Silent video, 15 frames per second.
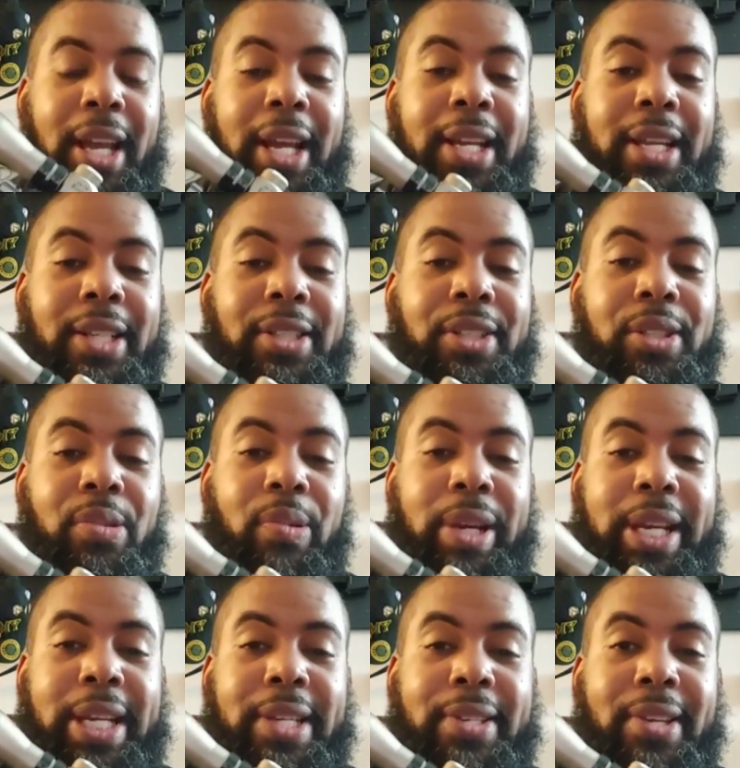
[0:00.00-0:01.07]
and then
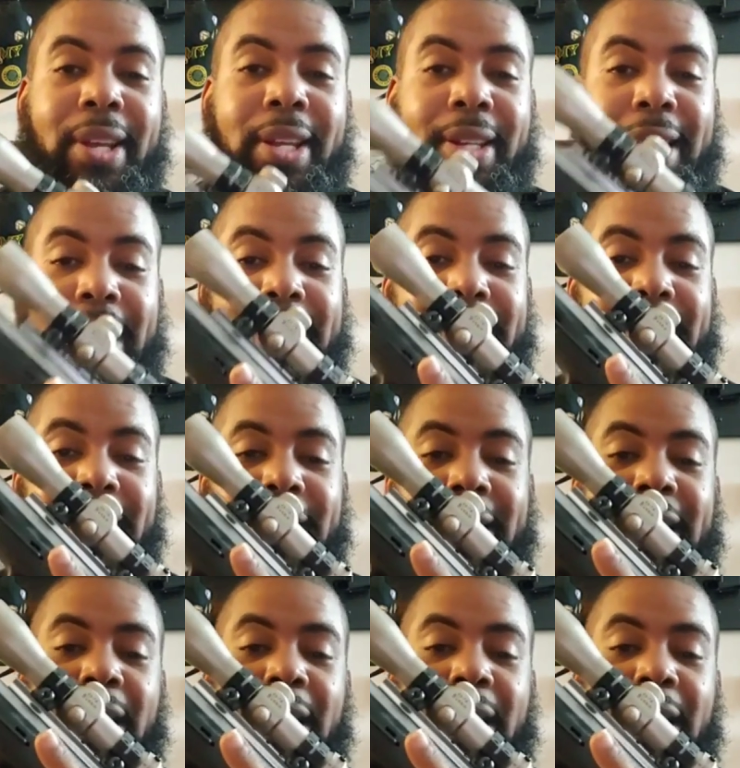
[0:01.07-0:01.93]
squeeze. That's it.